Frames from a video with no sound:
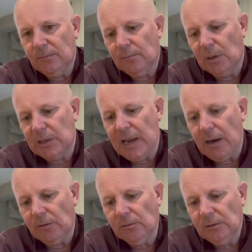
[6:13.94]

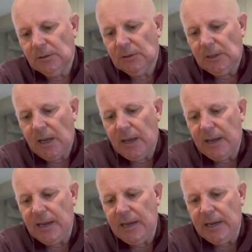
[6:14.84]
McDowell,
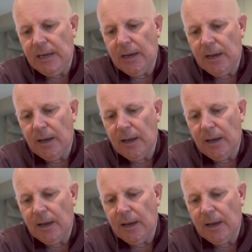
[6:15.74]
he